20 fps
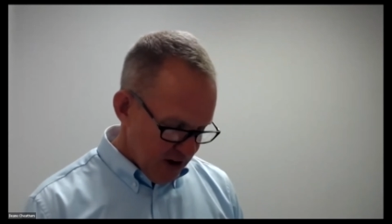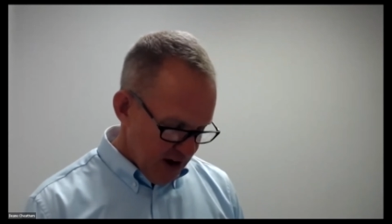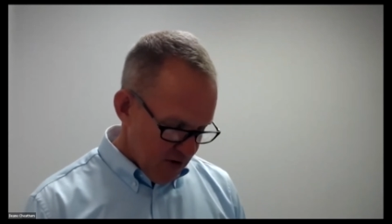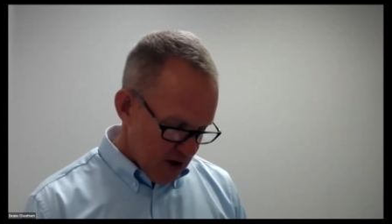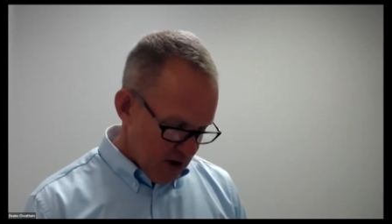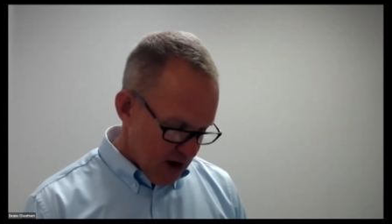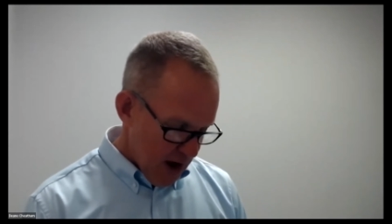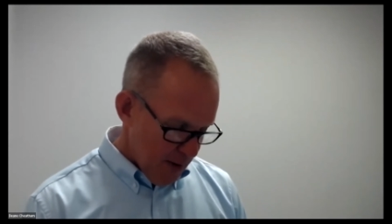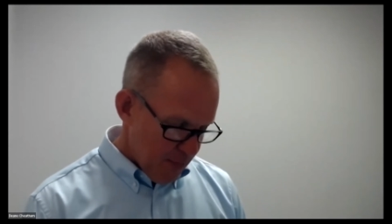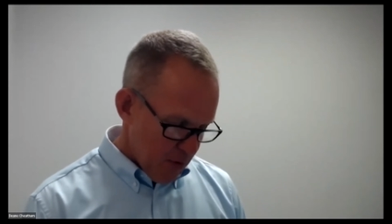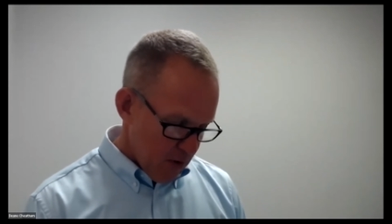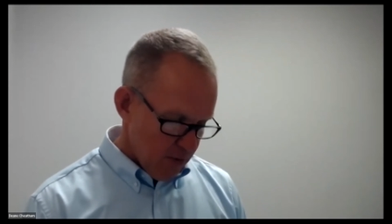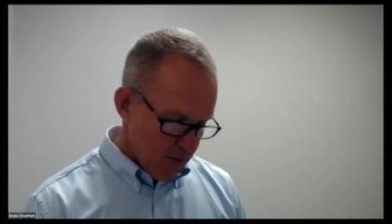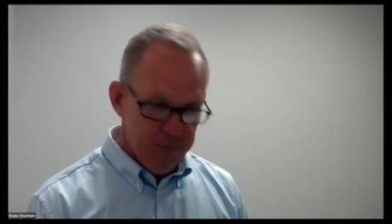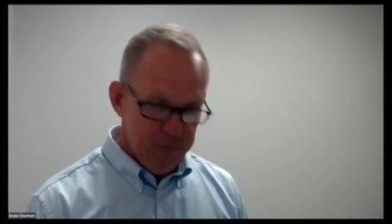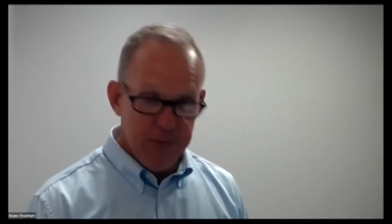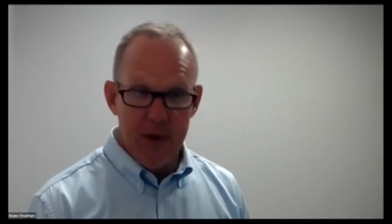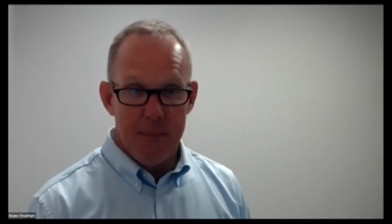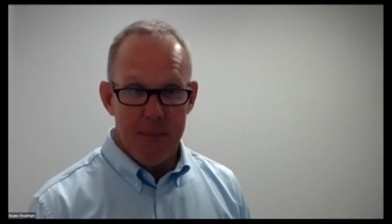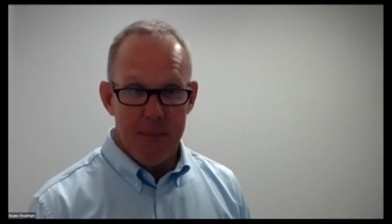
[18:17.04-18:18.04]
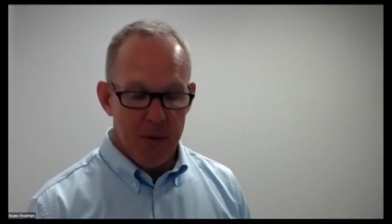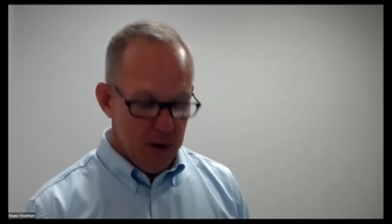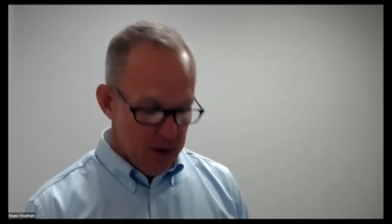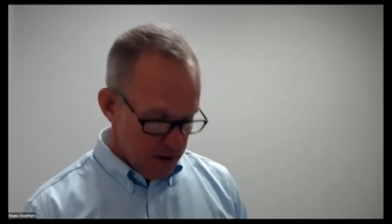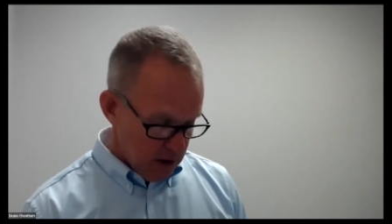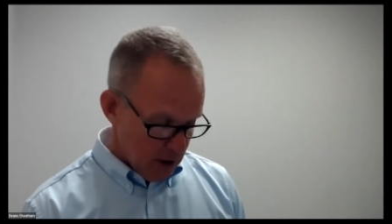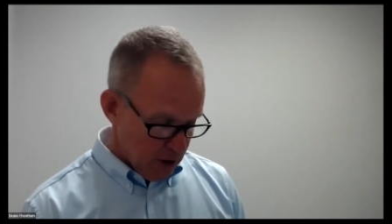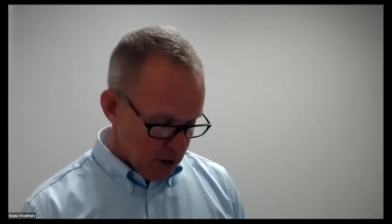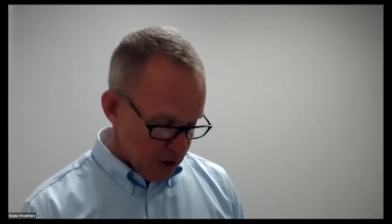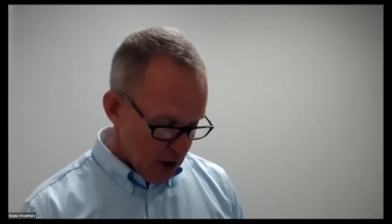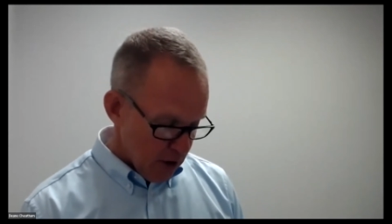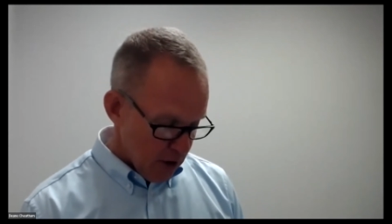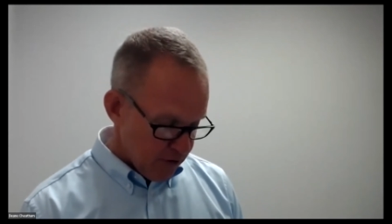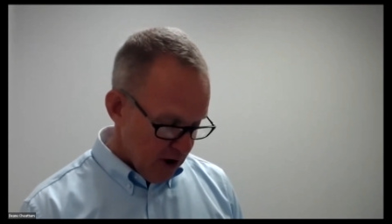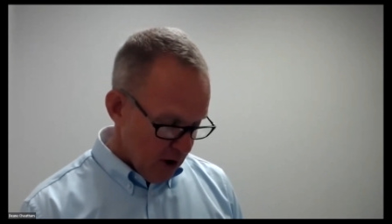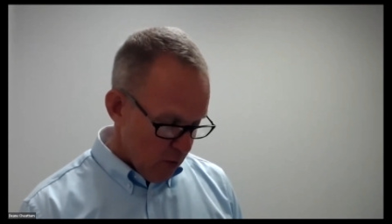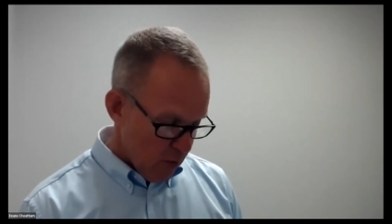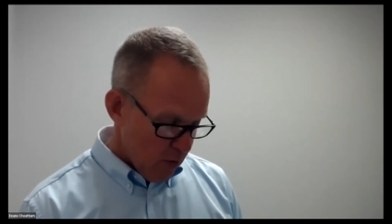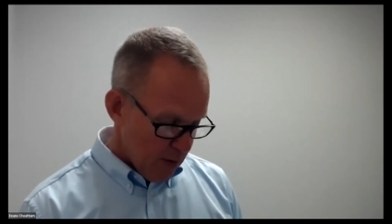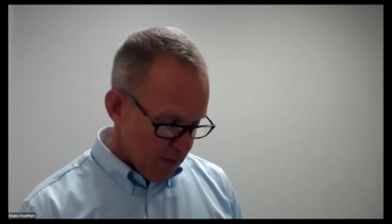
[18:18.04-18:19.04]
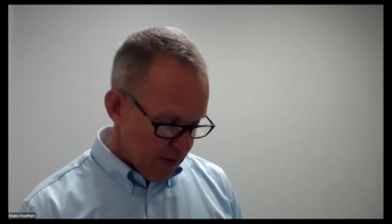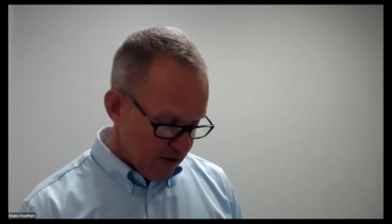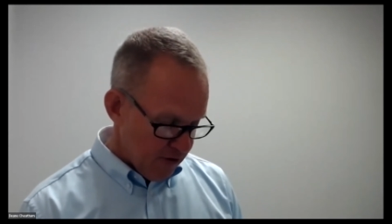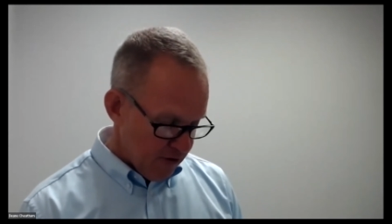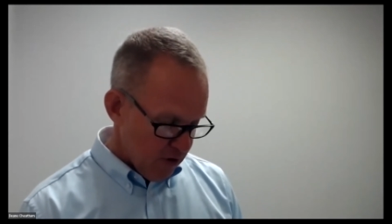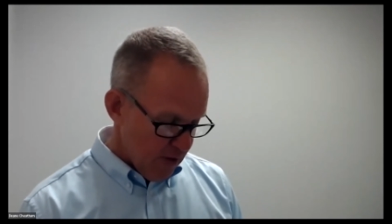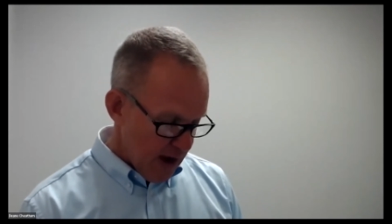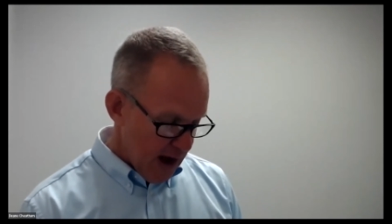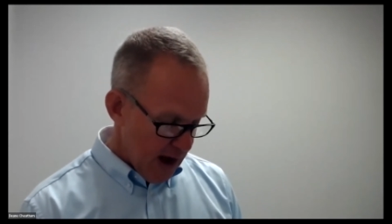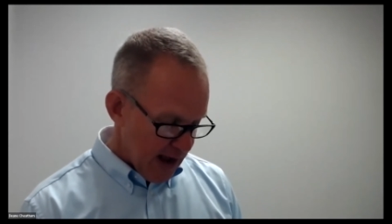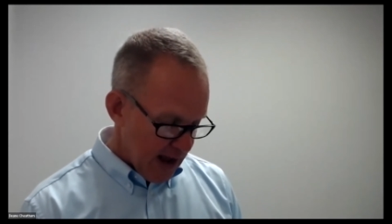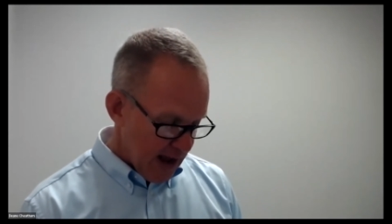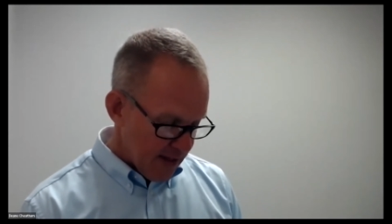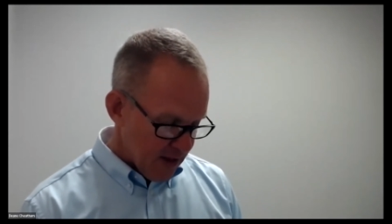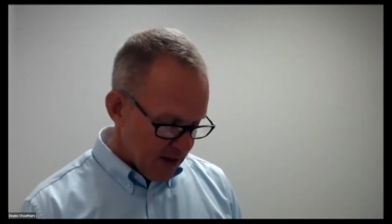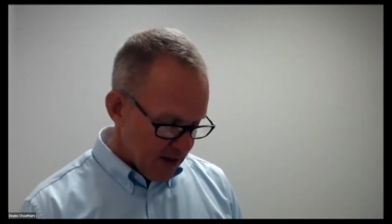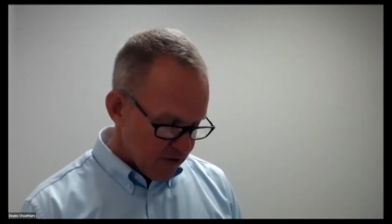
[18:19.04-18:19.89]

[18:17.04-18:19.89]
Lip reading: a couple little notes here. I want to make sure that I got that.